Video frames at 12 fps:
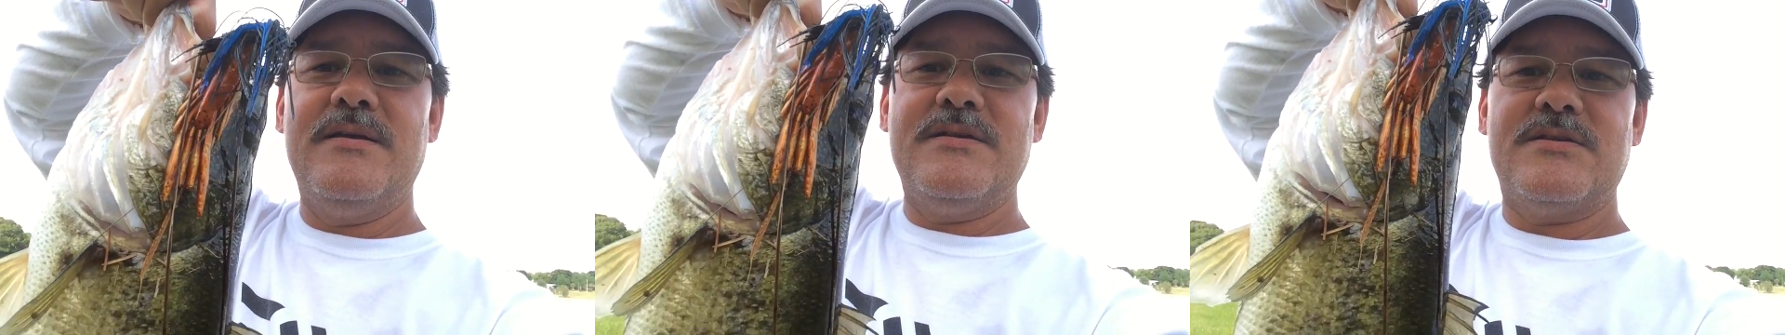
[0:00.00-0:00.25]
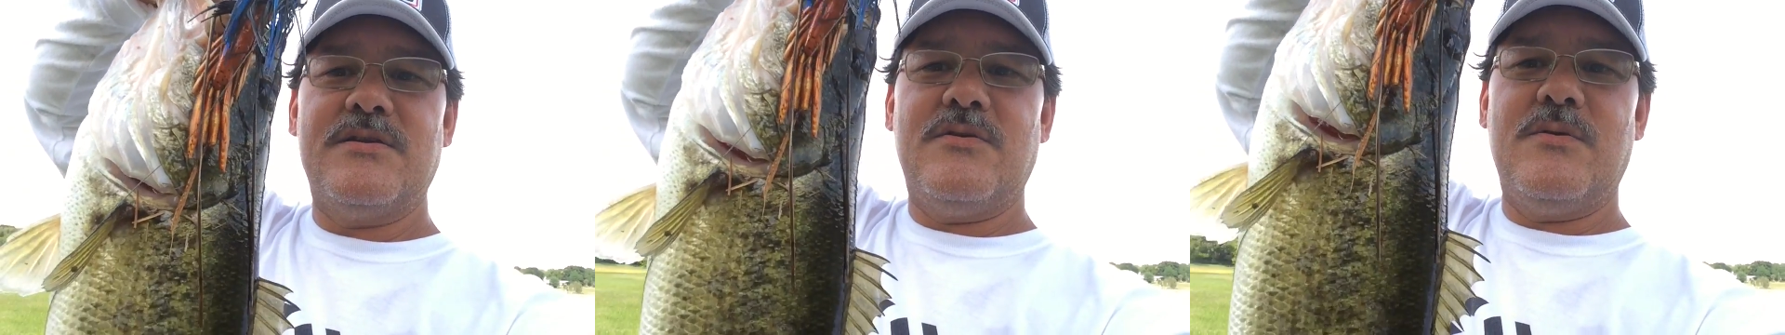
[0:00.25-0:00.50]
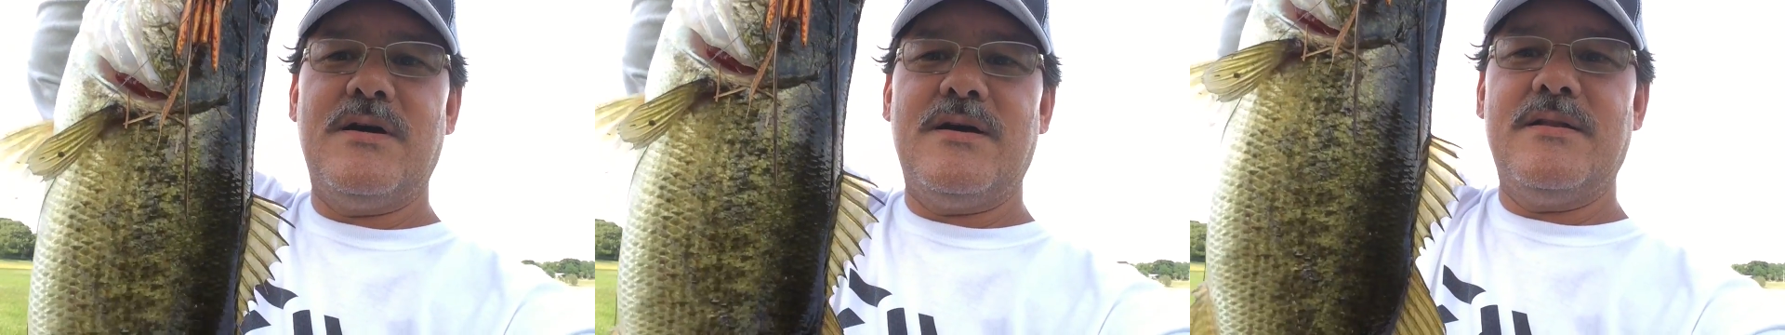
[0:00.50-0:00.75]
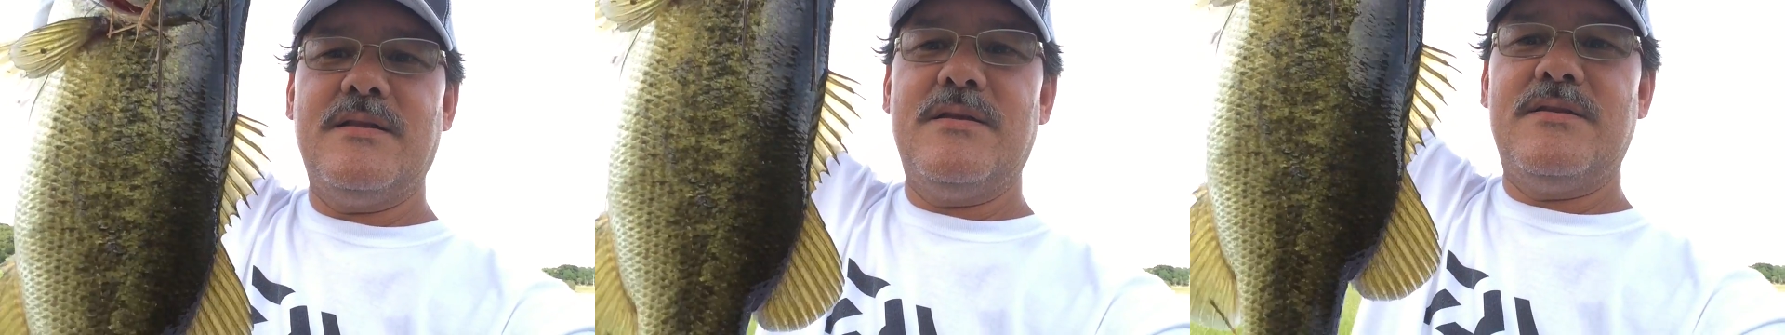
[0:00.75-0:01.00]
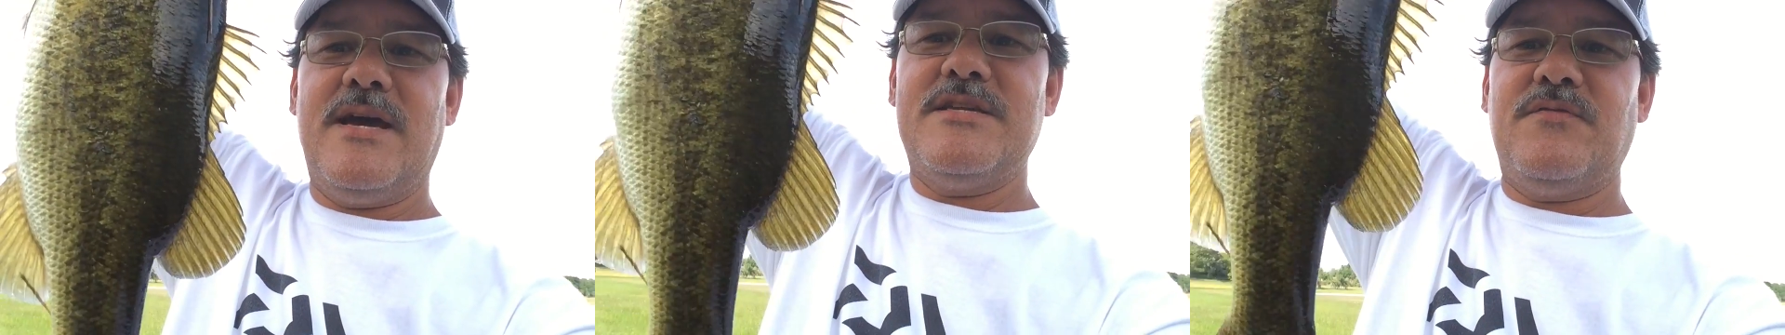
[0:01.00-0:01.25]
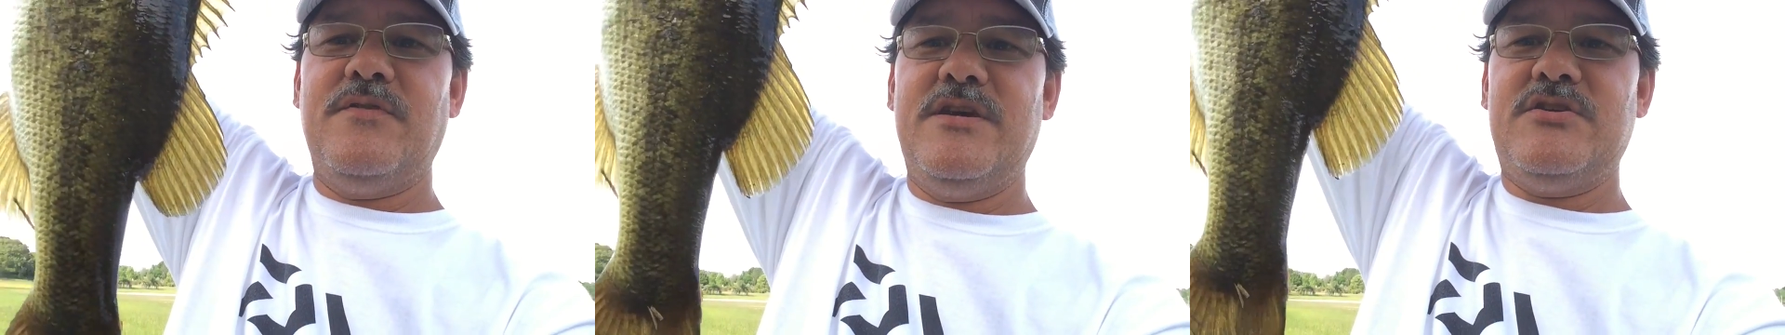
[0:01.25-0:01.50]
So
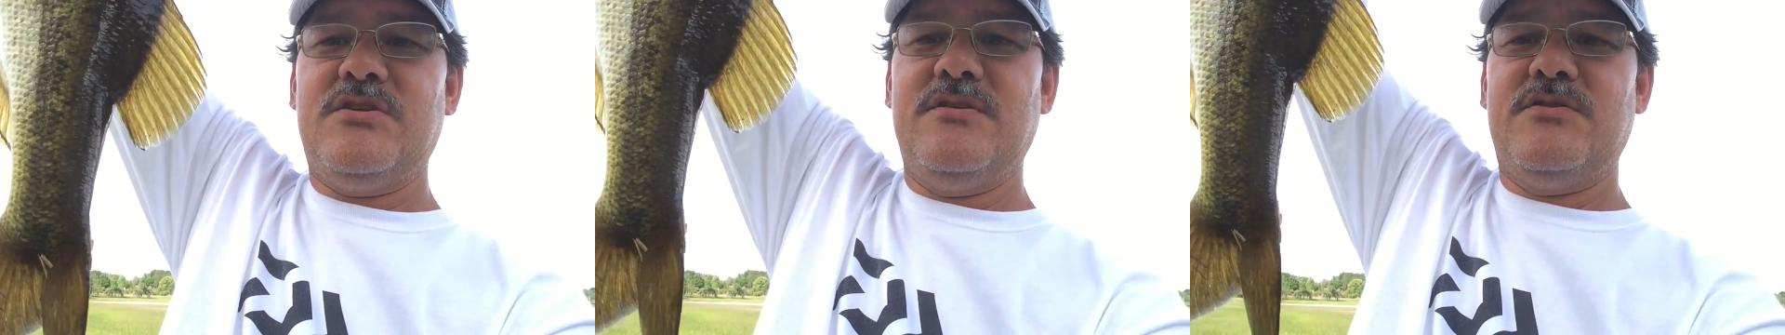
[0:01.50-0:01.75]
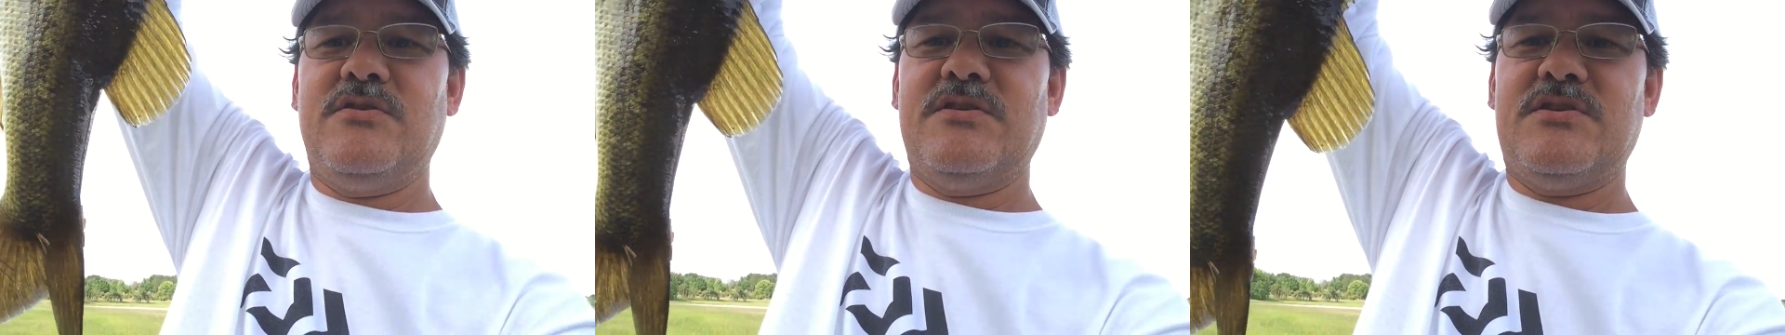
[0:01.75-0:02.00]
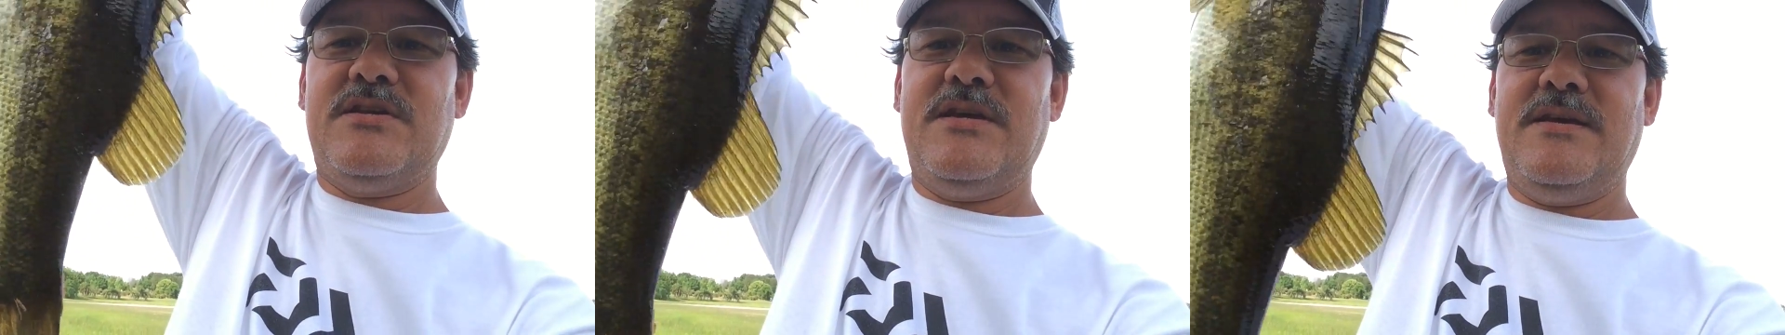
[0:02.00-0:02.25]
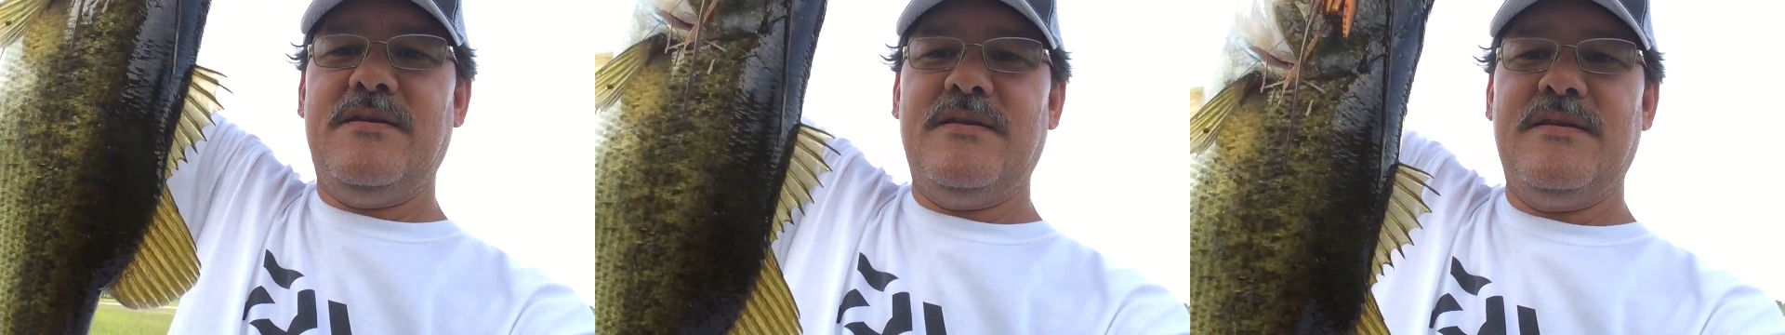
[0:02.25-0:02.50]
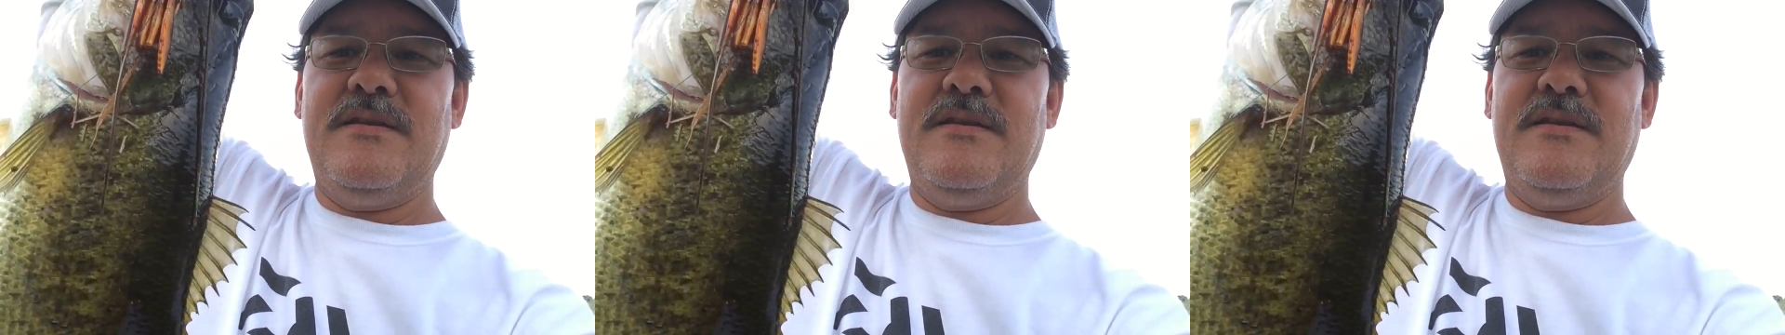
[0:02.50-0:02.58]
nice fish, as you can see.